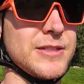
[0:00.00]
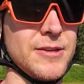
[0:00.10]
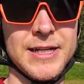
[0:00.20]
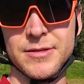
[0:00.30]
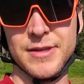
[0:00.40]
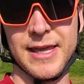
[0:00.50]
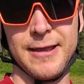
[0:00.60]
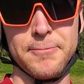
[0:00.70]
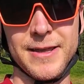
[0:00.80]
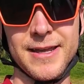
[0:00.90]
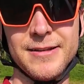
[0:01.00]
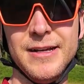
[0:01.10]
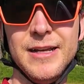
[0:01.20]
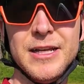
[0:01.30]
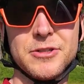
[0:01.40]
So that's the game plan.
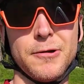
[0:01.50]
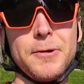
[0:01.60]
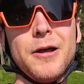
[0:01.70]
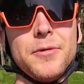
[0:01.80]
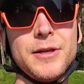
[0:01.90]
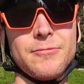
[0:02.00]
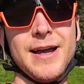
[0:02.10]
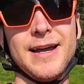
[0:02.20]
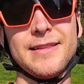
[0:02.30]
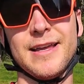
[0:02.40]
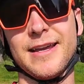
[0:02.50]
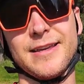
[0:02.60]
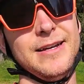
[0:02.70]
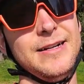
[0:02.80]
So I'll probably ride like